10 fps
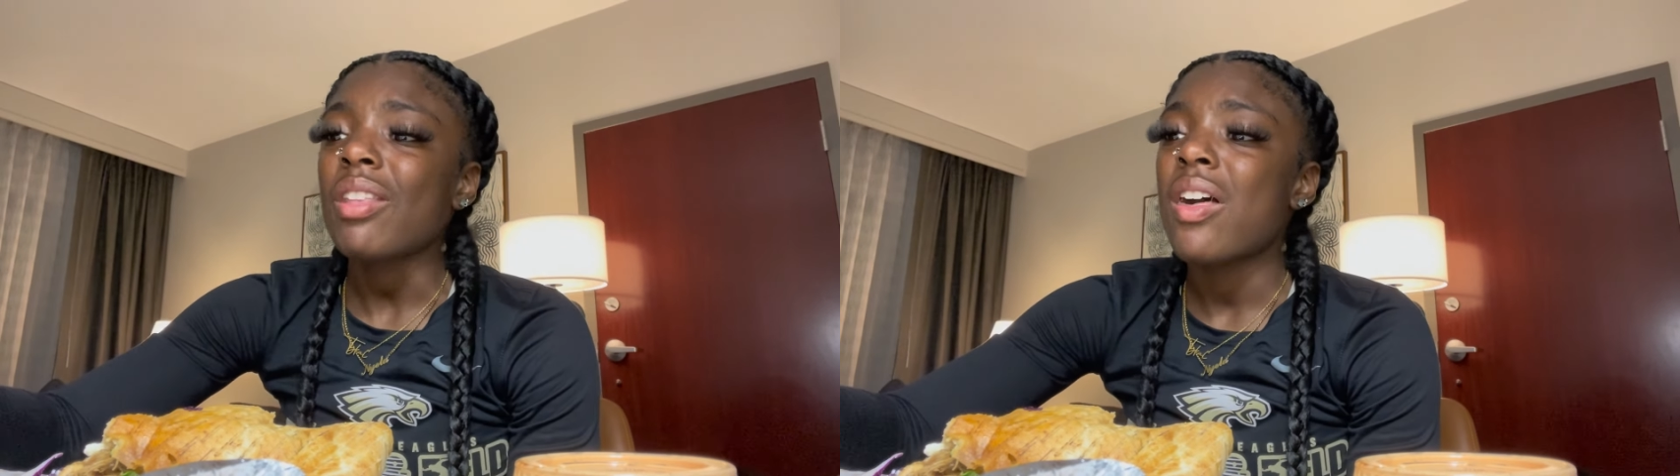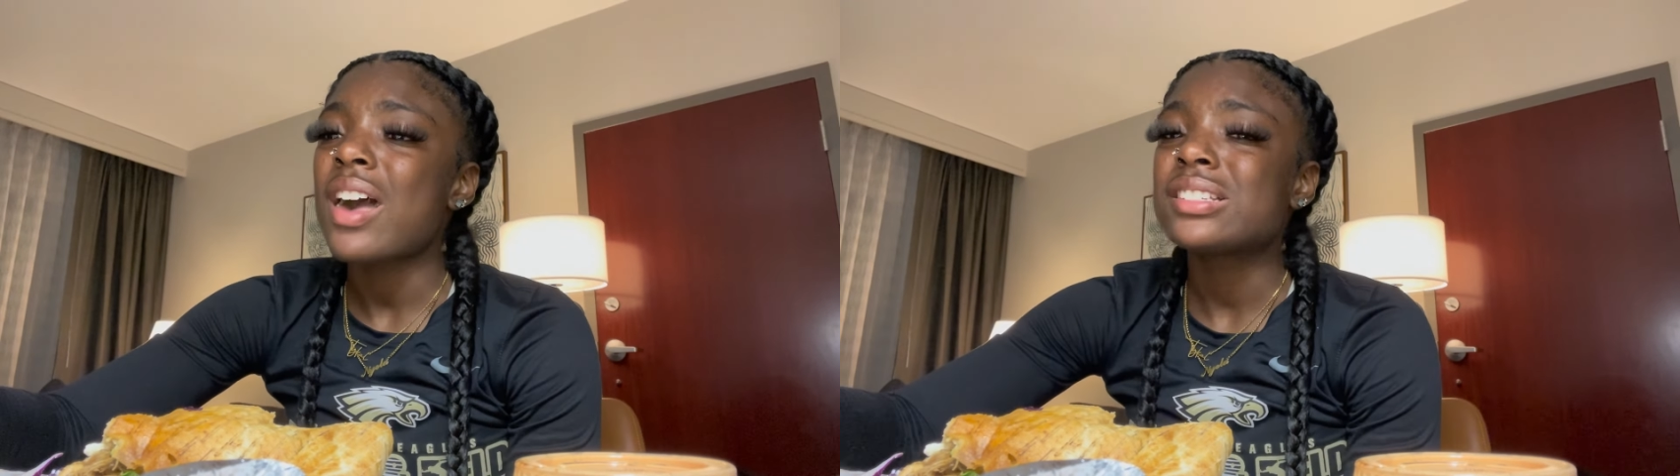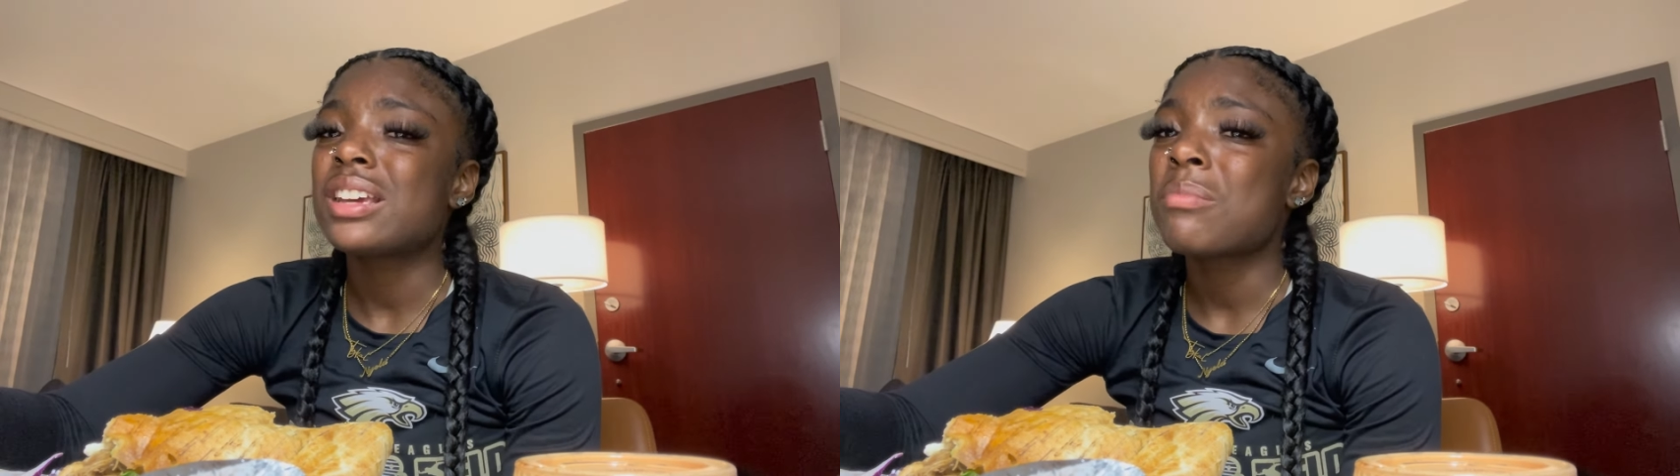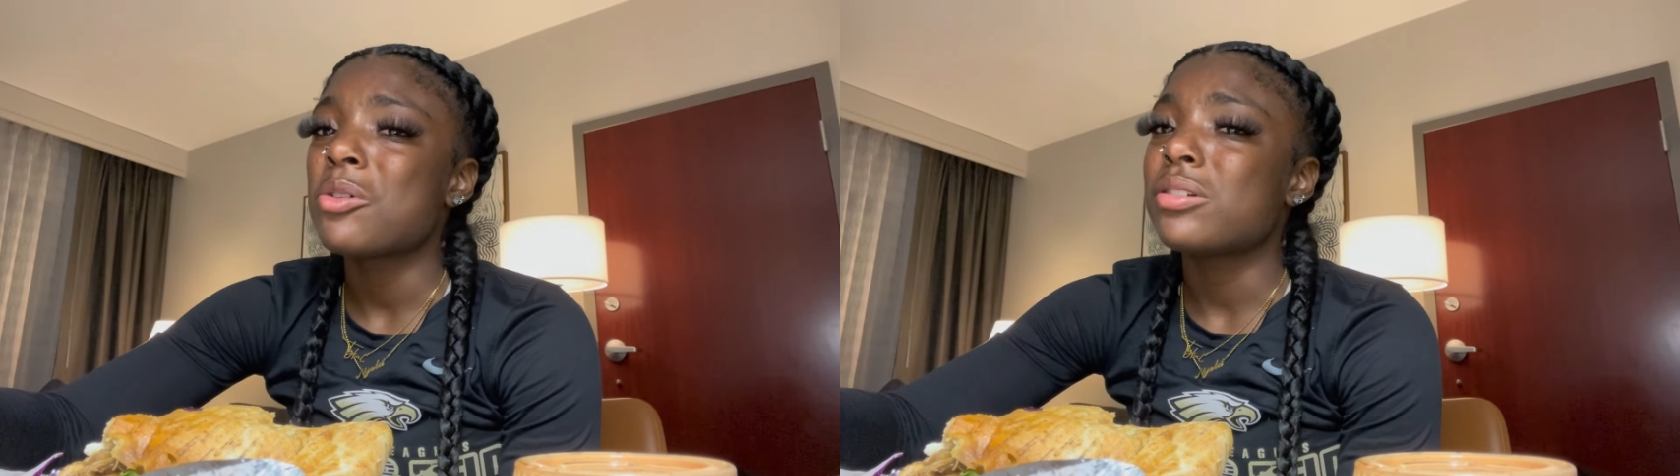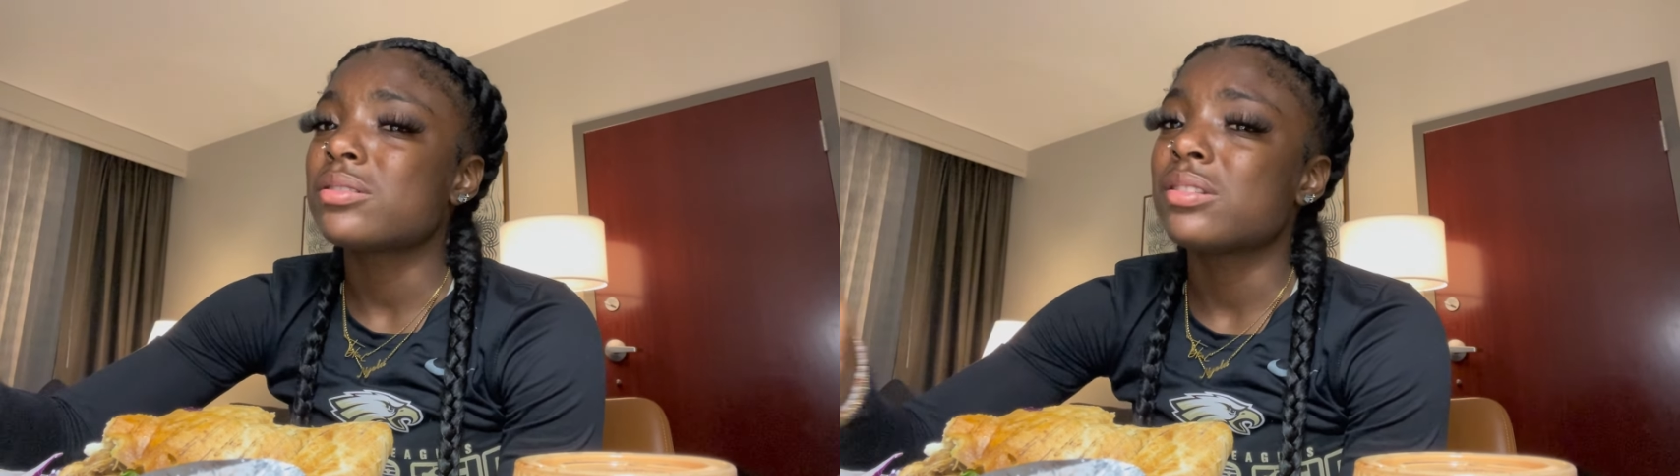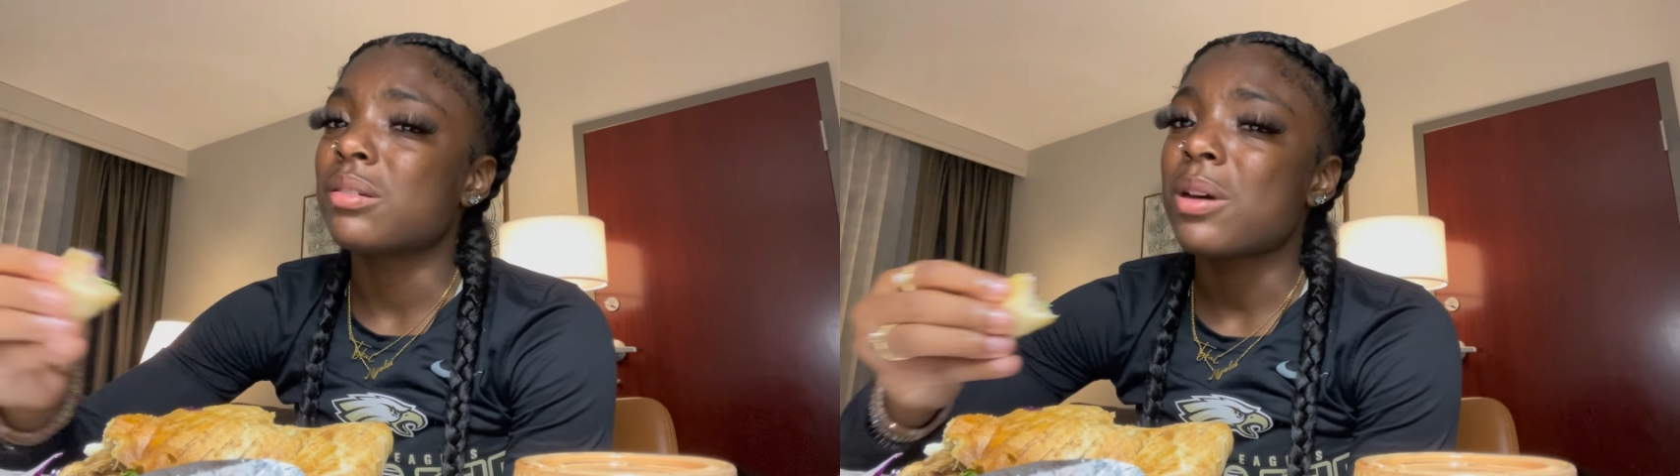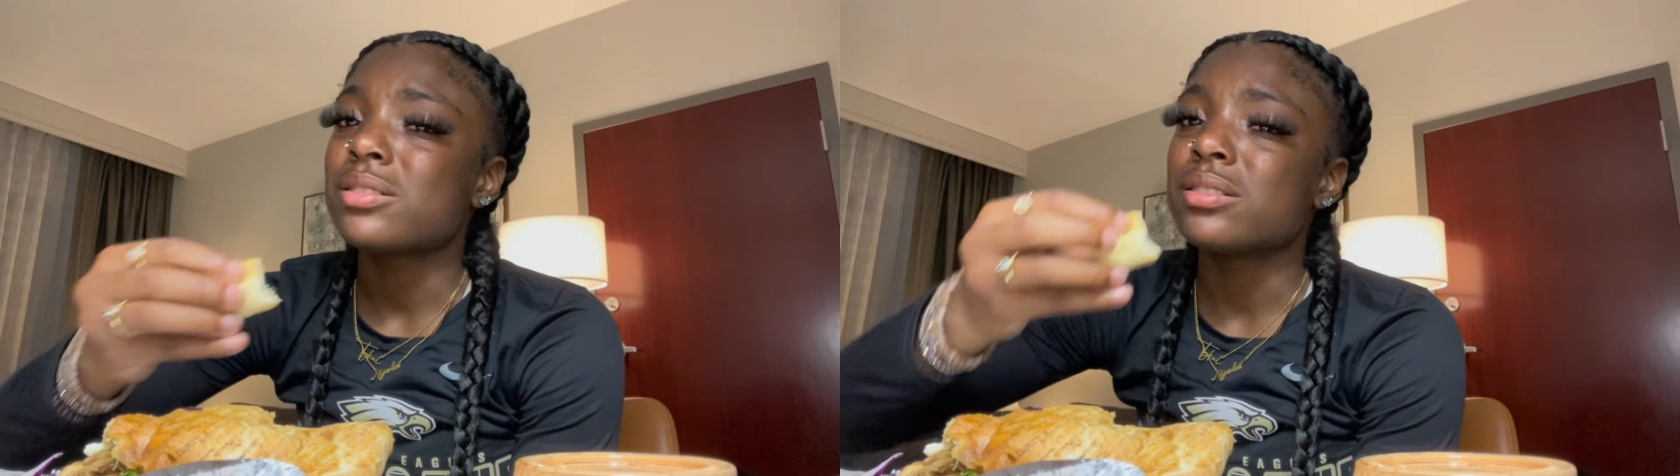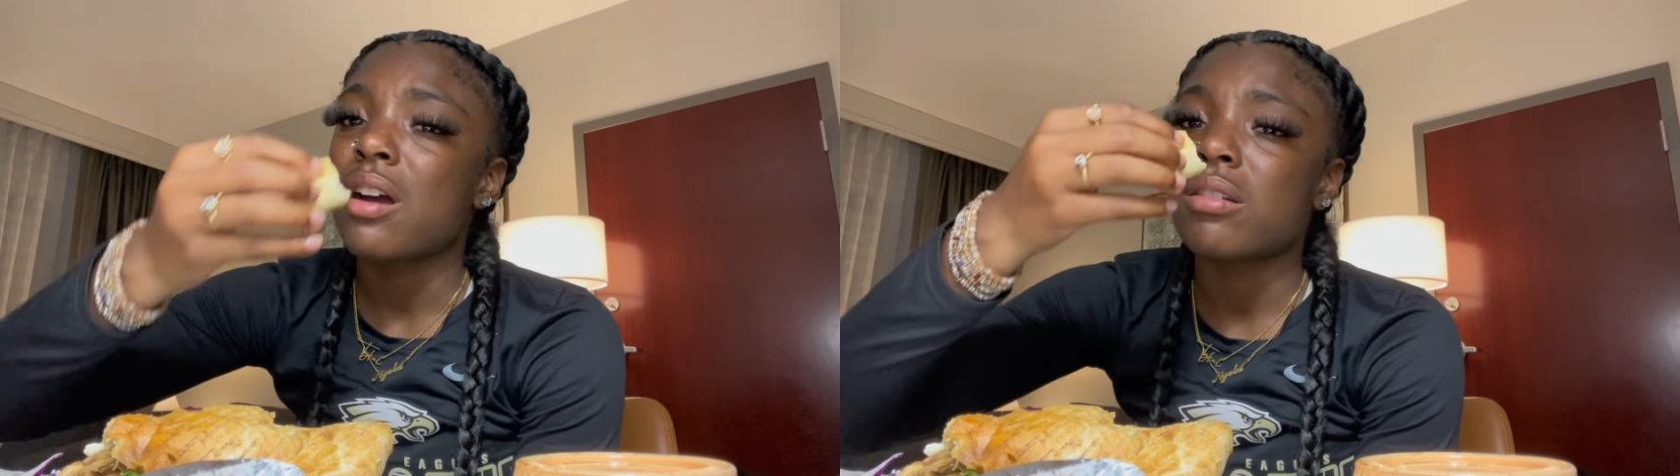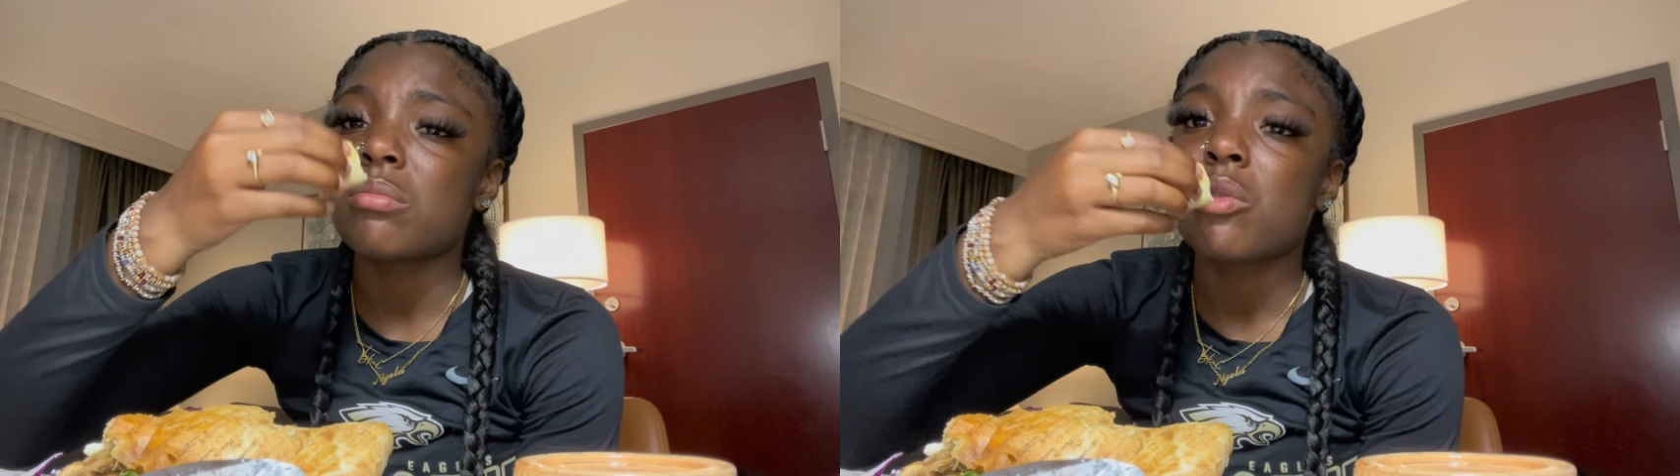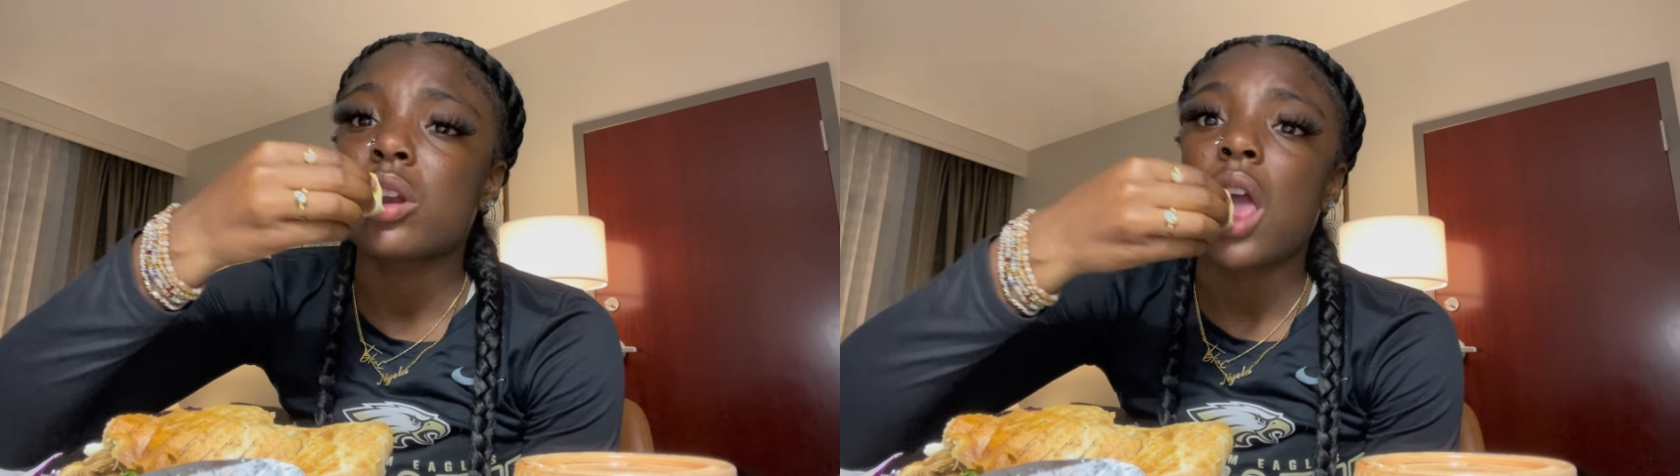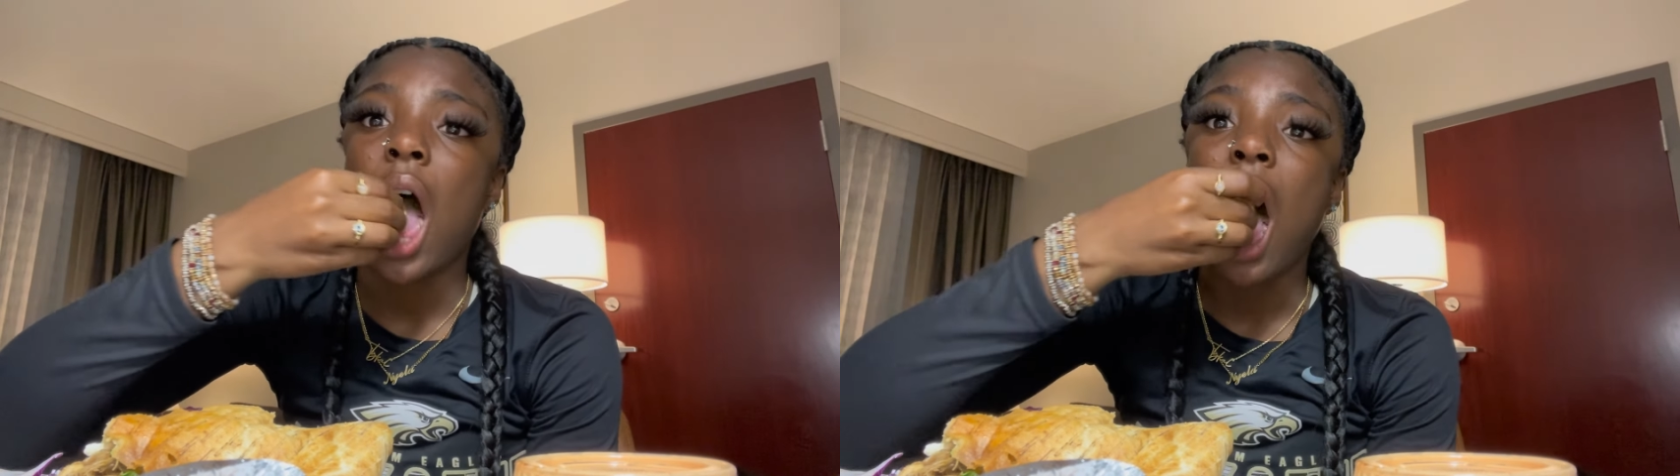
I say I'm going to sleep. I'll see y'all in the morning.